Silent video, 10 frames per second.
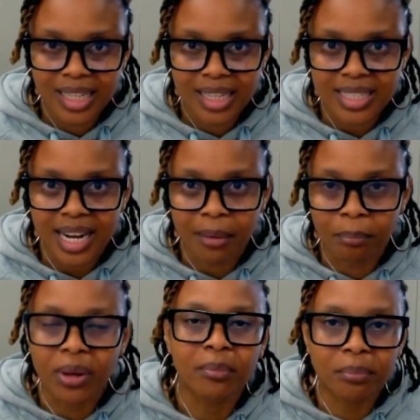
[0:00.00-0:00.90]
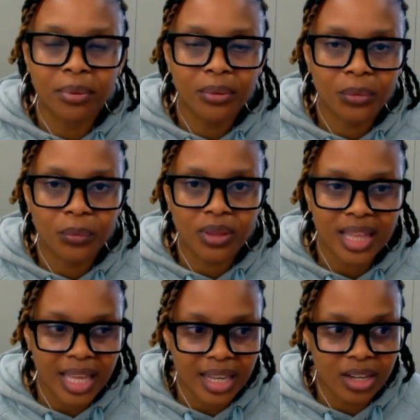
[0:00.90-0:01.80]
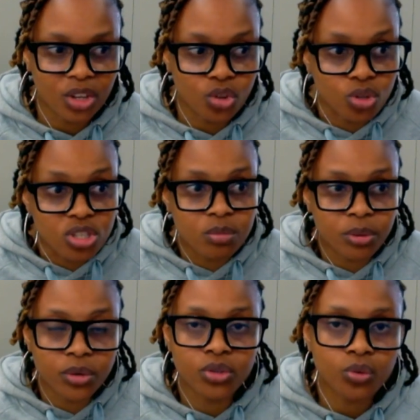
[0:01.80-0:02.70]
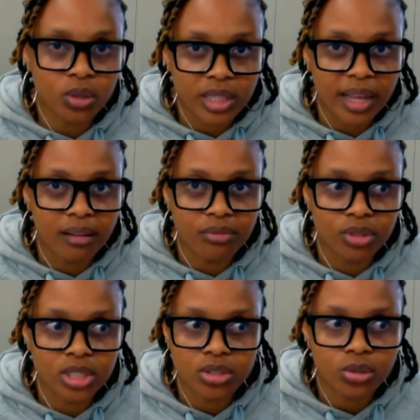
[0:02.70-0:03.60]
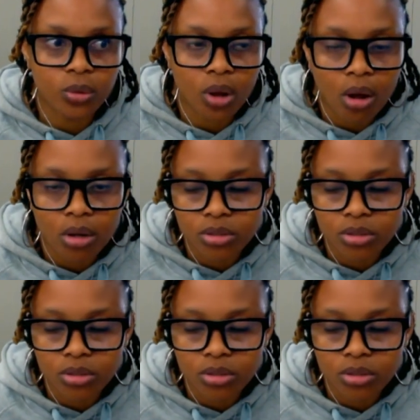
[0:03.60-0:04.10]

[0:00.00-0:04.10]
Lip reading: it's like a blip within your spiritual life, which is so long.